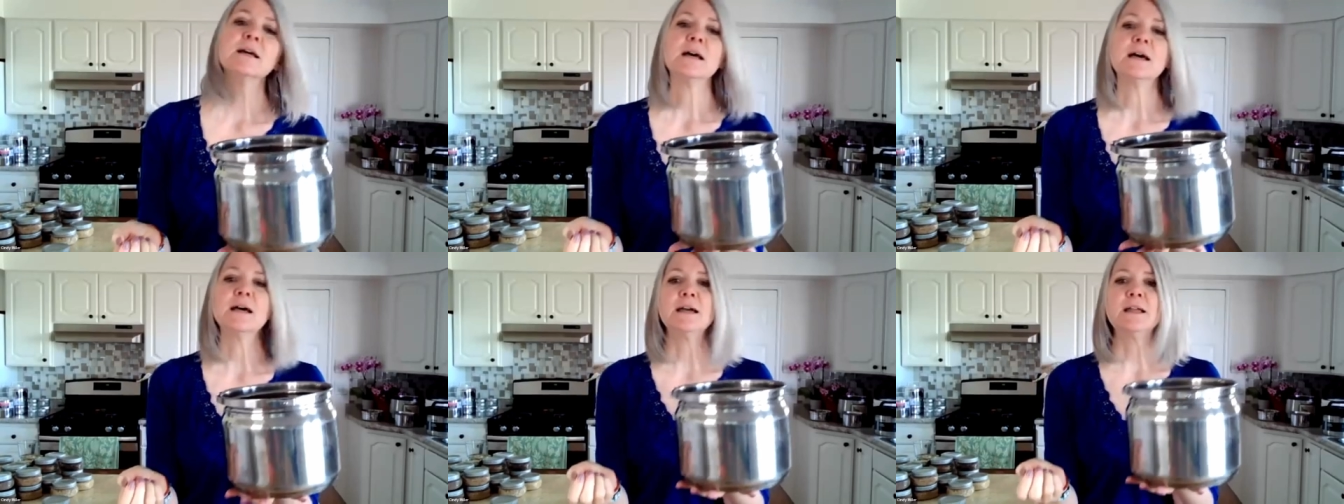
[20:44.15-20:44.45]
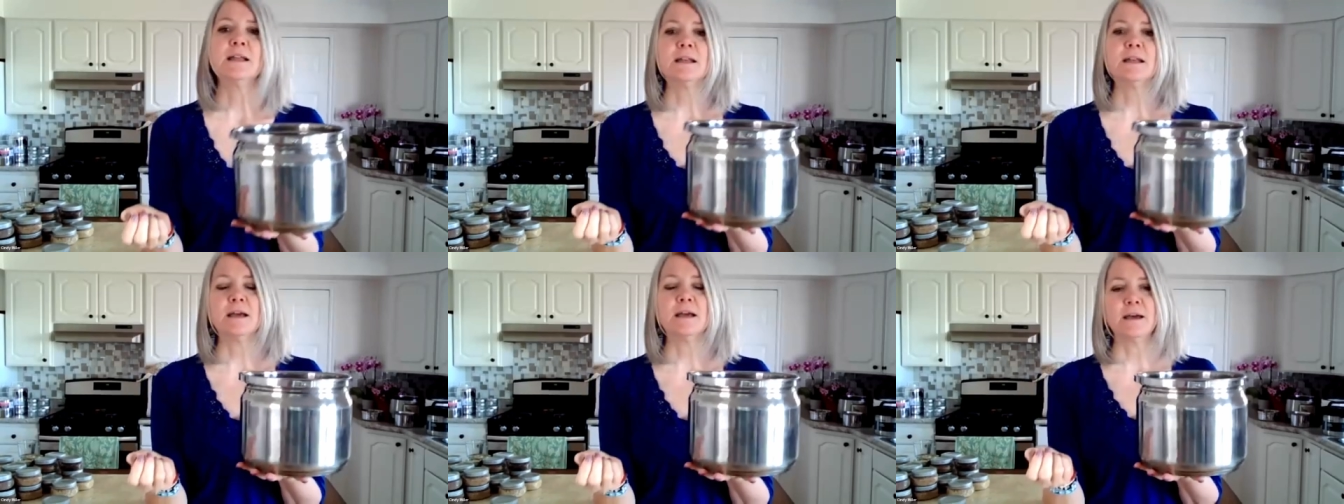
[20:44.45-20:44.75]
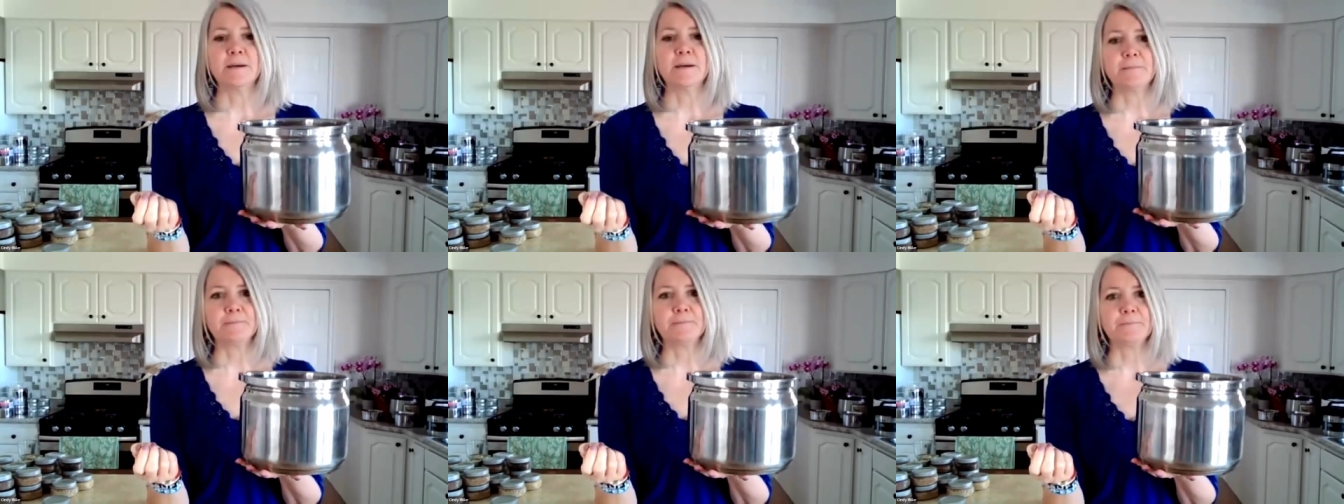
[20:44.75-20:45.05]
And
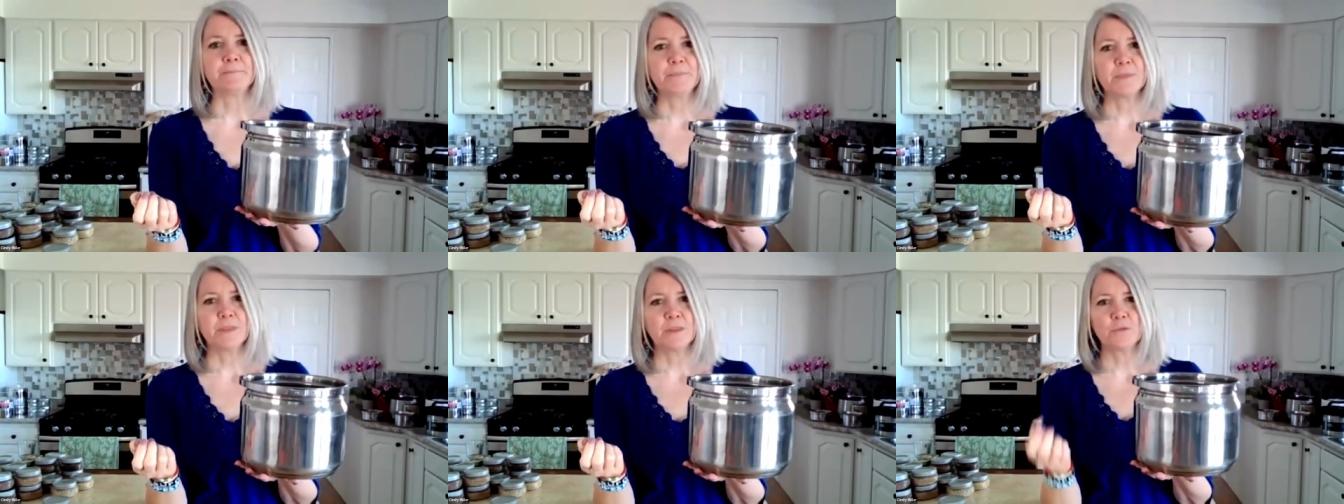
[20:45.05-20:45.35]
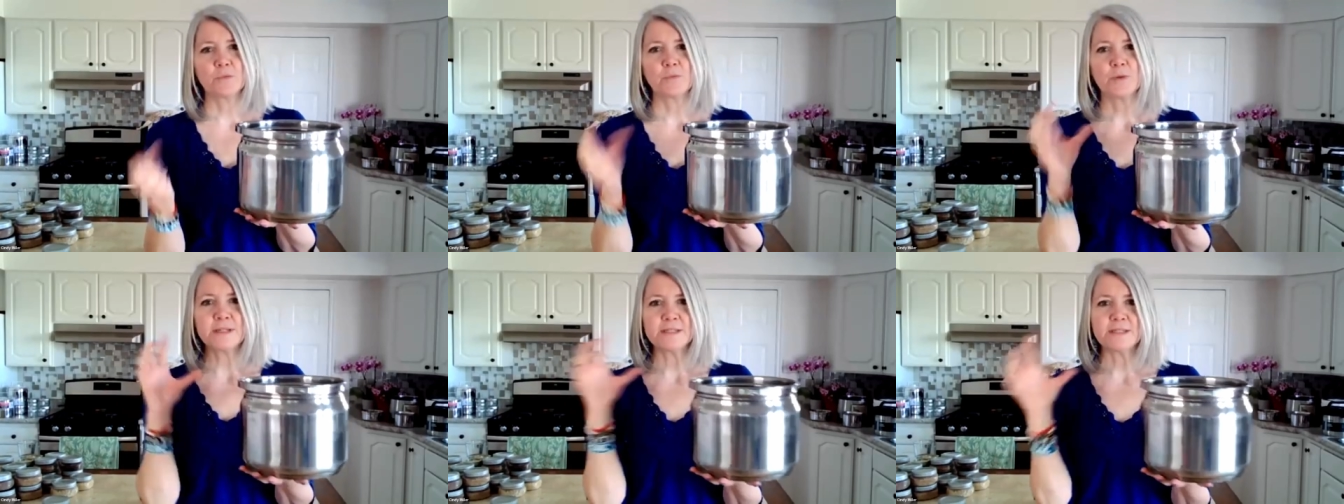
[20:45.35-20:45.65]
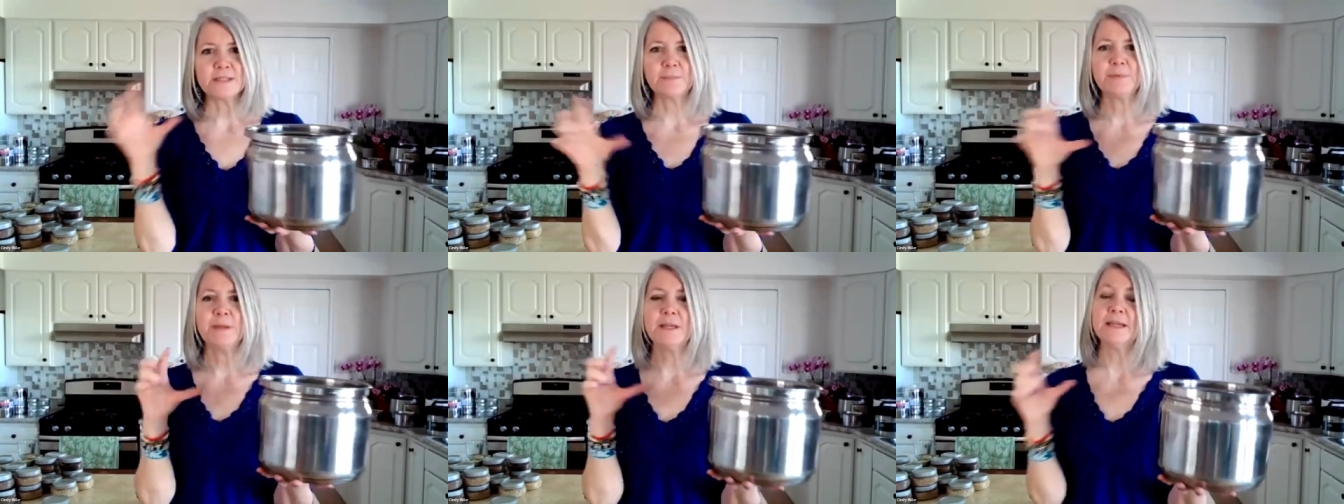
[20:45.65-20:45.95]
um, the
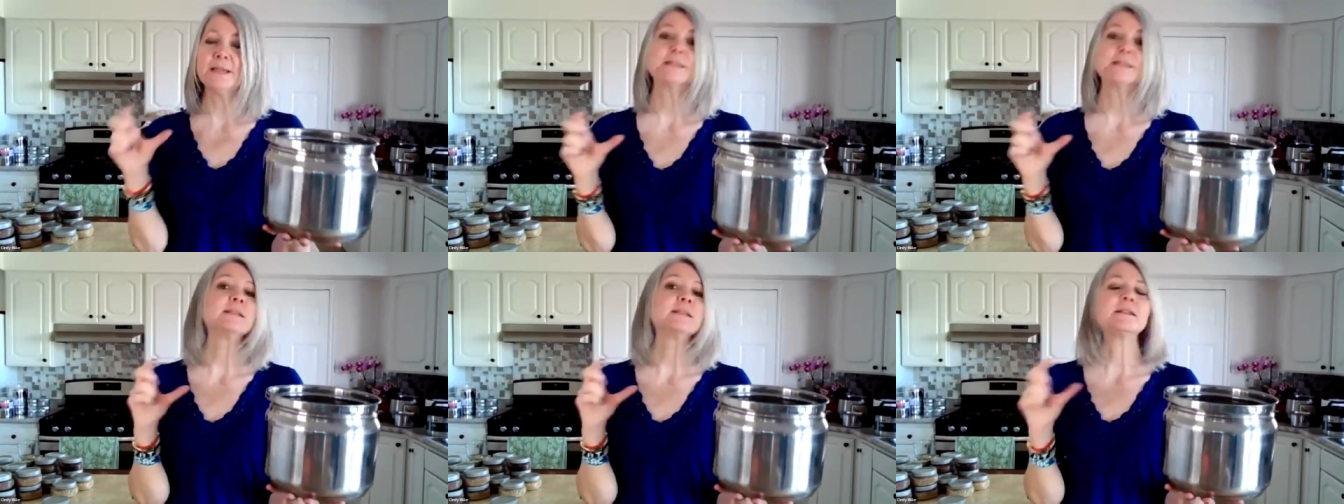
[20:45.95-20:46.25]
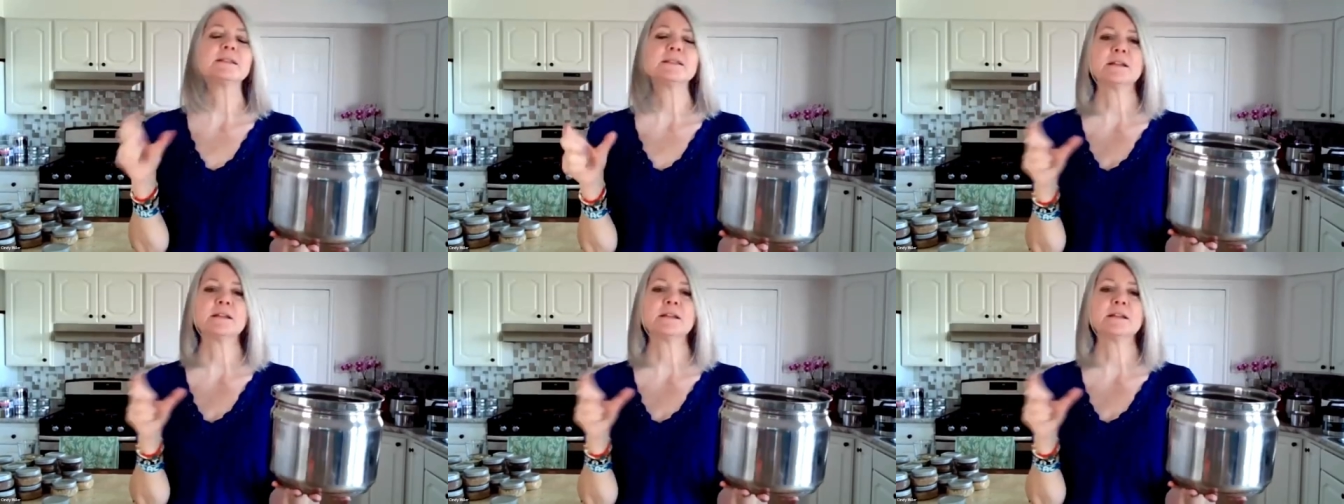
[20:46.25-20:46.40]
recipe is in the